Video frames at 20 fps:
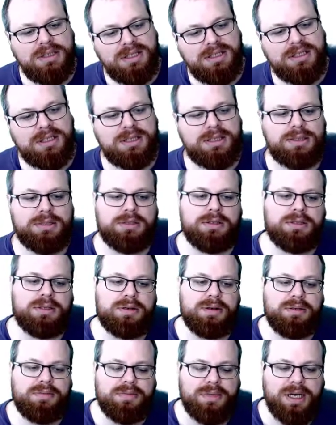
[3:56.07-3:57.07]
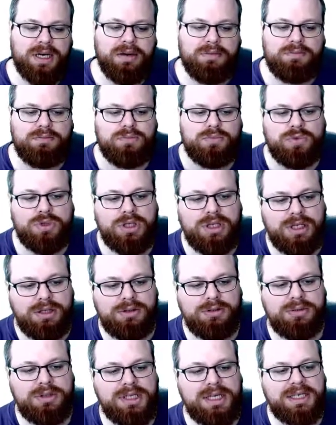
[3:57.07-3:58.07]
That's, you
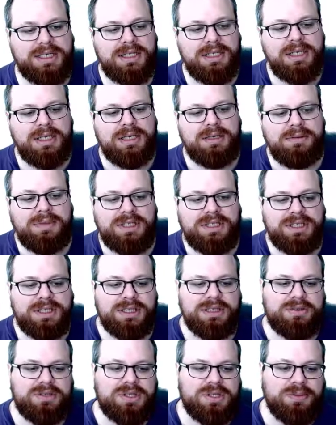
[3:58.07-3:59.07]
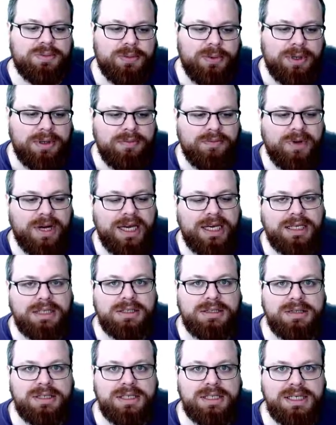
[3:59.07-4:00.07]
can do that, but there's one way
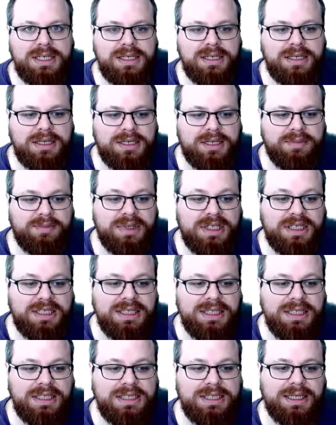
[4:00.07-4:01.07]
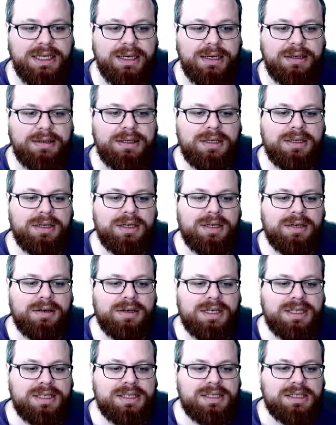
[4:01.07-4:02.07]
to see that a bit easier
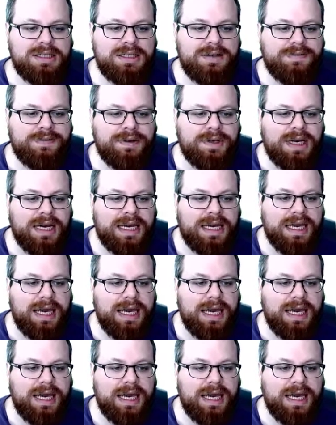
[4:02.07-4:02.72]
is if we